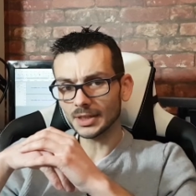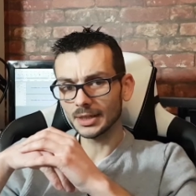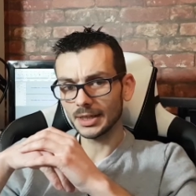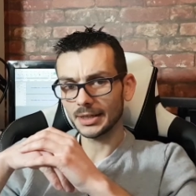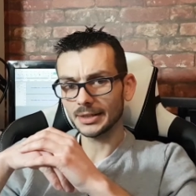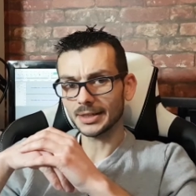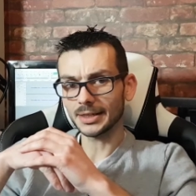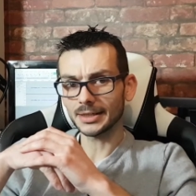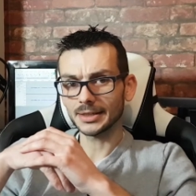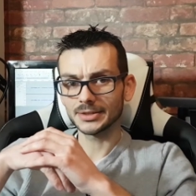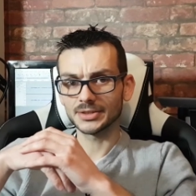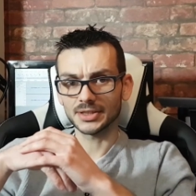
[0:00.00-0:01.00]
and
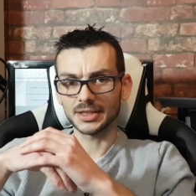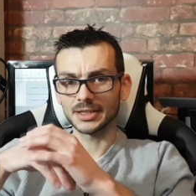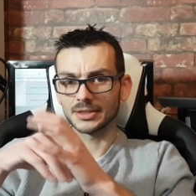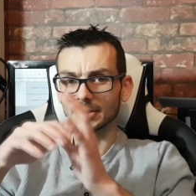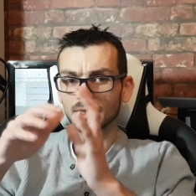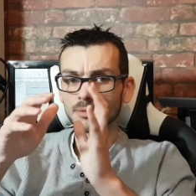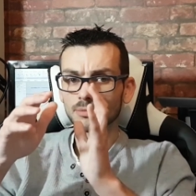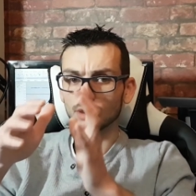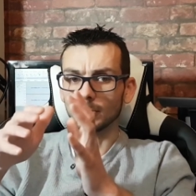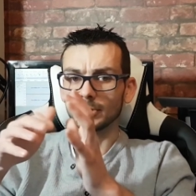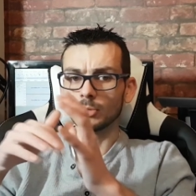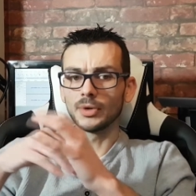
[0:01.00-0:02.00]
I said
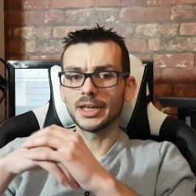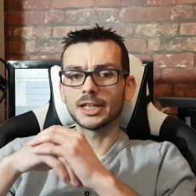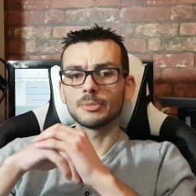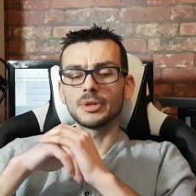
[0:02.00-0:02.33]
probably wait